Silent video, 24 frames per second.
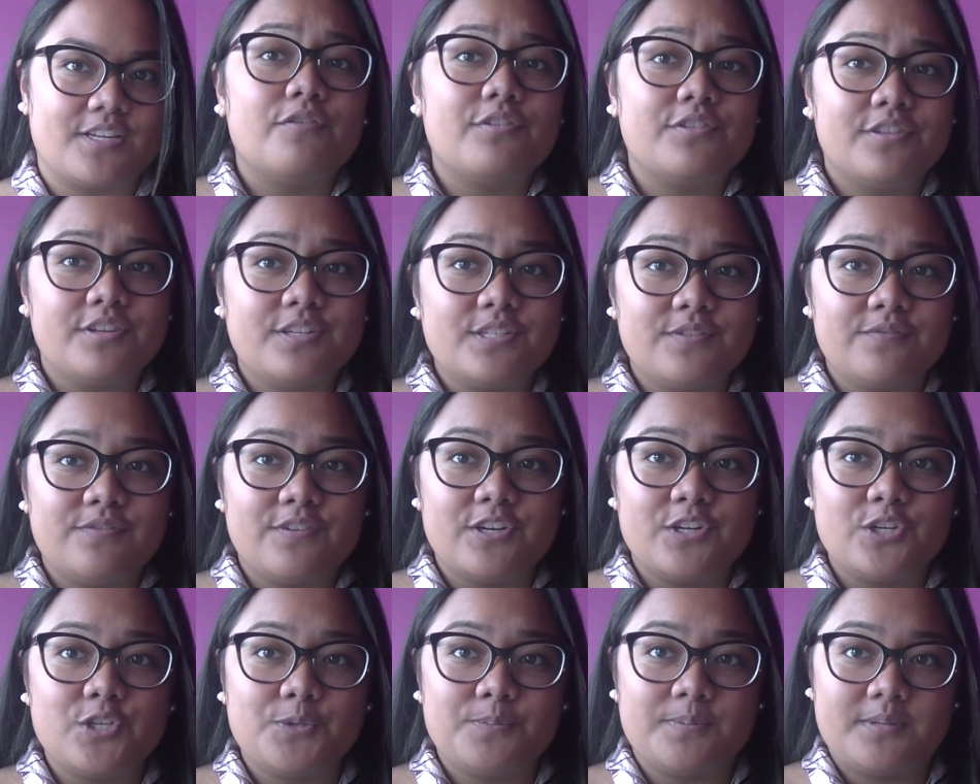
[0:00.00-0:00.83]
For this
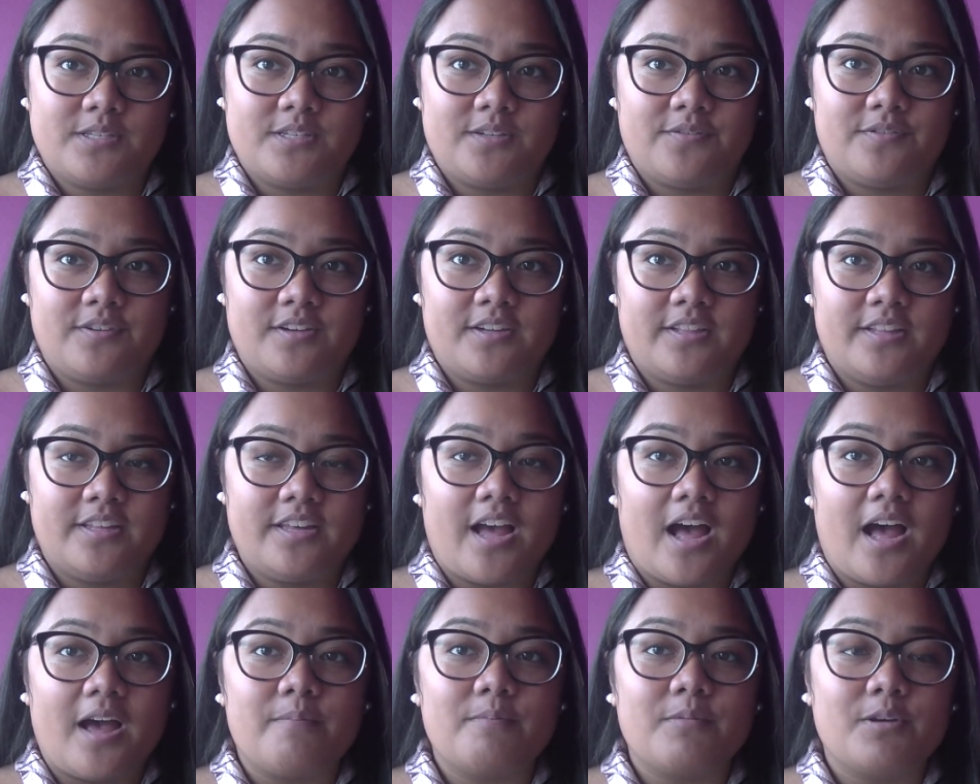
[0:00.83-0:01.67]
video
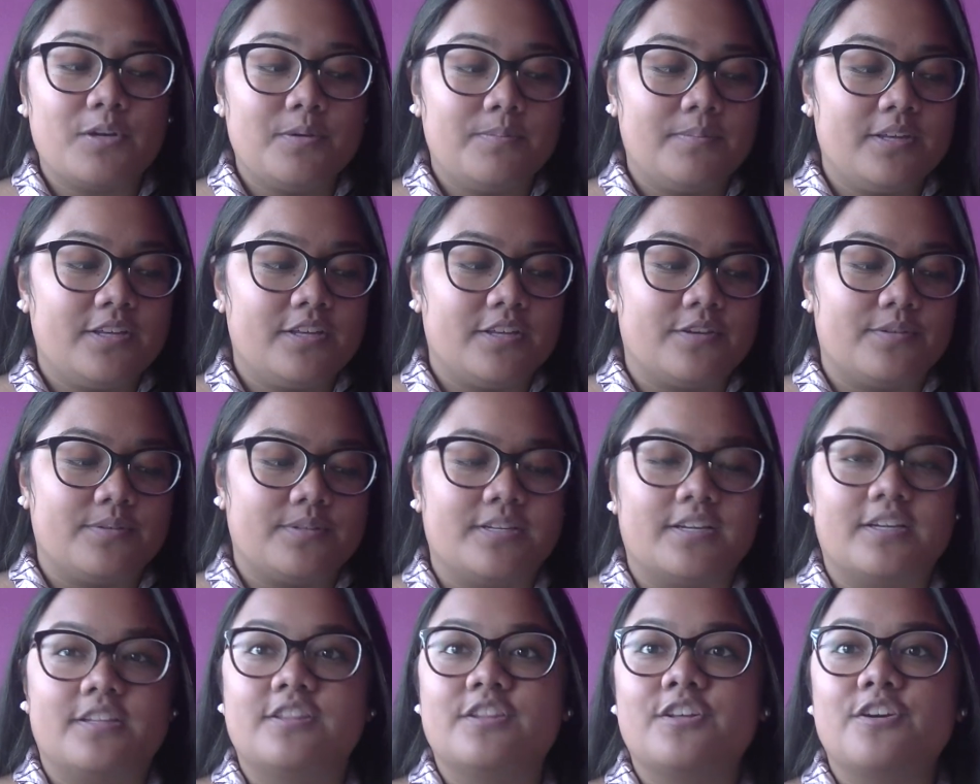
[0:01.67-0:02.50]
specifically, I'm going to be
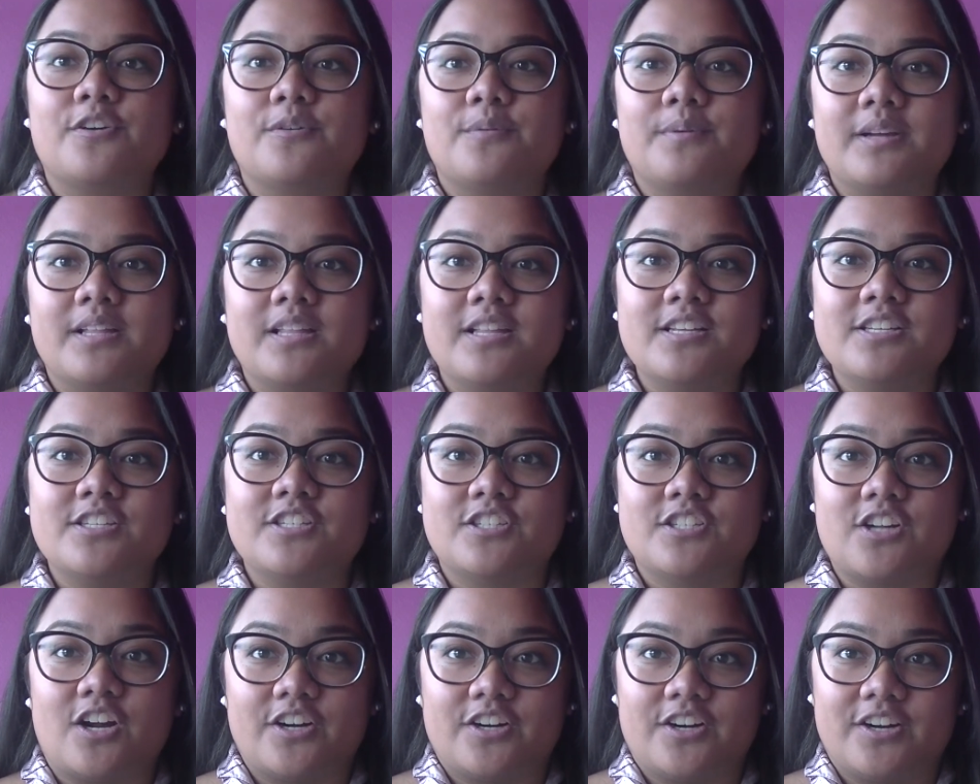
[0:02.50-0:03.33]
using the Gorilla
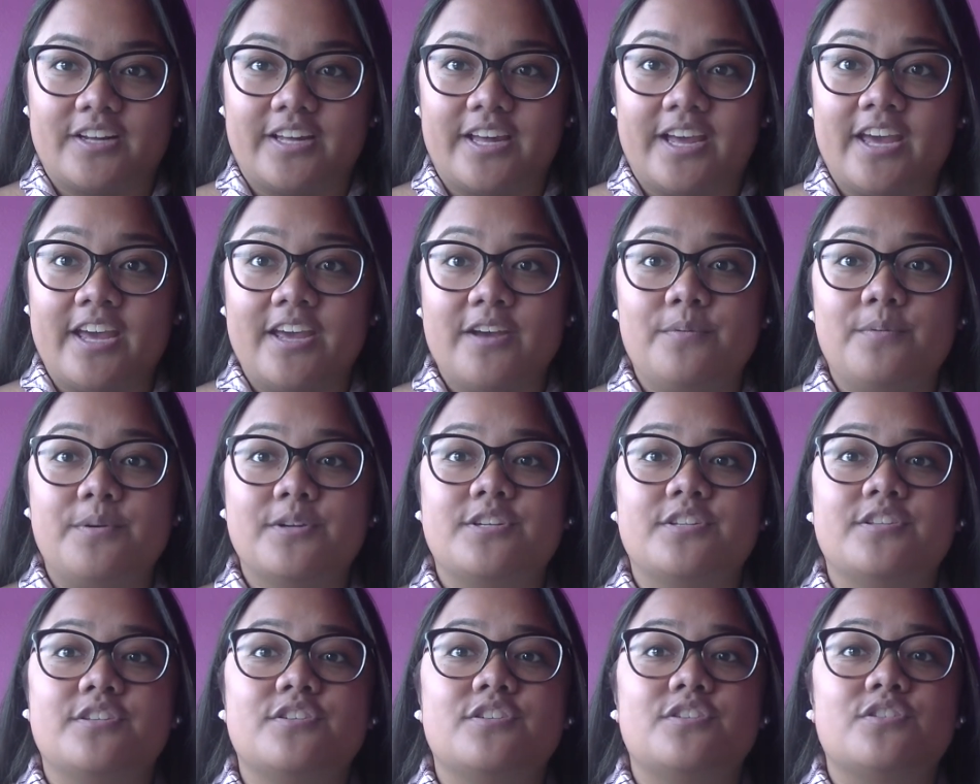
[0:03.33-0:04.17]
Starter Kit in
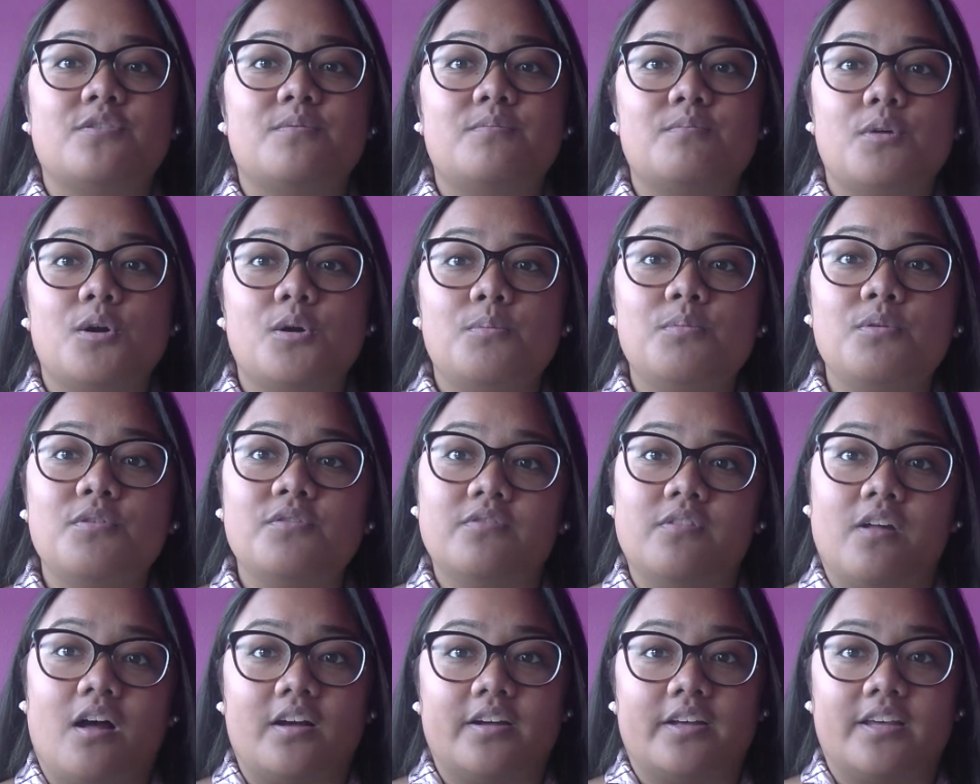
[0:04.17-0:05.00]
which this is a mobile
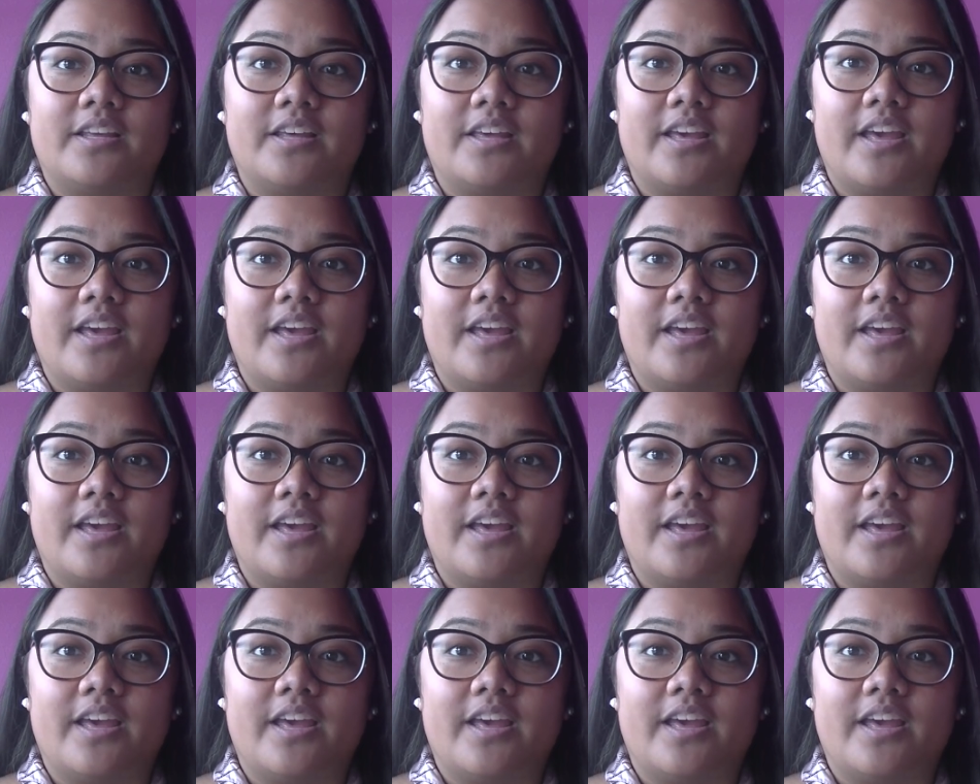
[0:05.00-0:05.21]
vlogging